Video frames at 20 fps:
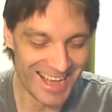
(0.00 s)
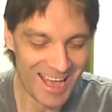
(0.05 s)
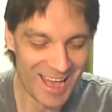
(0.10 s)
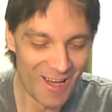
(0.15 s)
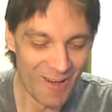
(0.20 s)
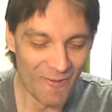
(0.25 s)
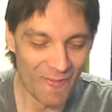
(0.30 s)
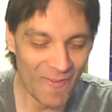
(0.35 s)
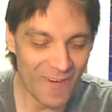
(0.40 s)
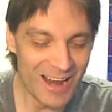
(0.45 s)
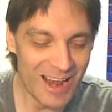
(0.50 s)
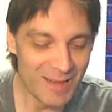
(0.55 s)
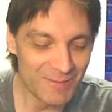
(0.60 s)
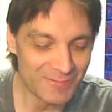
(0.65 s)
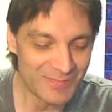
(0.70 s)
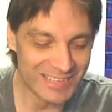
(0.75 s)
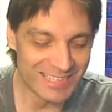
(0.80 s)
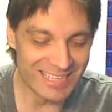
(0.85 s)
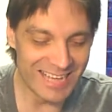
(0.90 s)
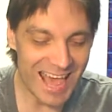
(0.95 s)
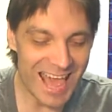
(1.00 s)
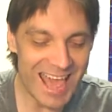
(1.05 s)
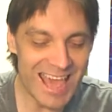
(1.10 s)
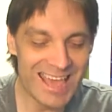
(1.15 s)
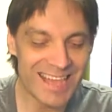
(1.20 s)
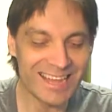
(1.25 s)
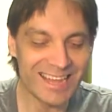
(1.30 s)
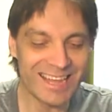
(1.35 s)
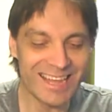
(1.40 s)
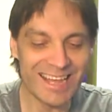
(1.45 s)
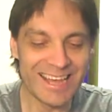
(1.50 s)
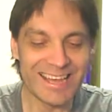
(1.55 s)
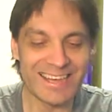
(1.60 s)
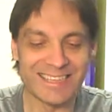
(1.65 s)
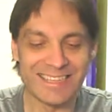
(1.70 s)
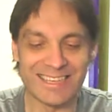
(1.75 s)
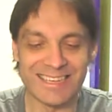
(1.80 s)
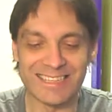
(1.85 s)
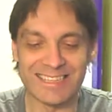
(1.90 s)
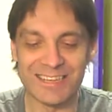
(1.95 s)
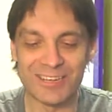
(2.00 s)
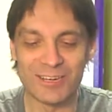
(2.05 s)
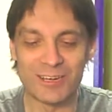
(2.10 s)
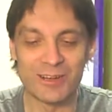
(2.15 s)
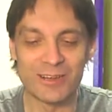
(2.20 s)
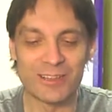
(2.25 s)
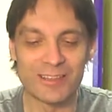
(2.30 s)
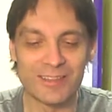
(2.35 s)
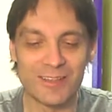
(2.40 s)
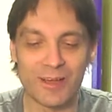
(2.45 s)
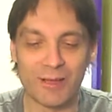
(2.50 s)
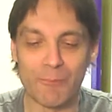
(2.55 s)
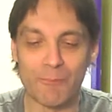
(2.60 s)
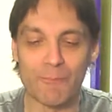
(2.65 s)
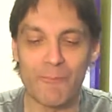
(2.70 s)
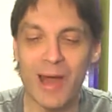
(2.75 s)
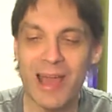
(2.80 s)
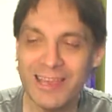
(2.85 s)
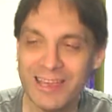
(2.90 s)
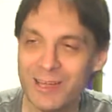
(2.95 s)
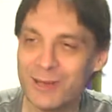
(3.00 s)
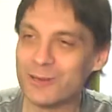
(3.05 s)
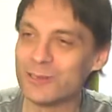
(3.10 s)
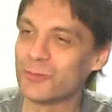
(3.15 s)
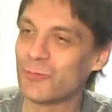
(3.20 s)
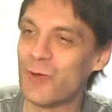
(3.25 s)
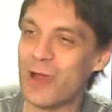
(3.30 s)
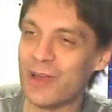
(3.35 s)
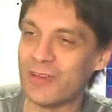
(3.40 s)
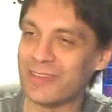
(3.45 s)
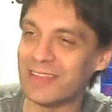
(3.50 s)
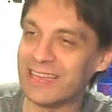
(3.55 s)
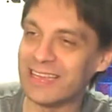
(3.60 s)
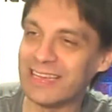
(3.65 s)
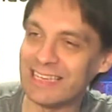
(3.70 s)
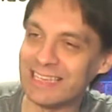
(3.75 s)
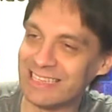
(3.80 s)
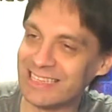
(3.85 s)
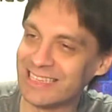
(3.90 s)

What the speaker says: What I'm saying is it's a good look. Bikers wear these.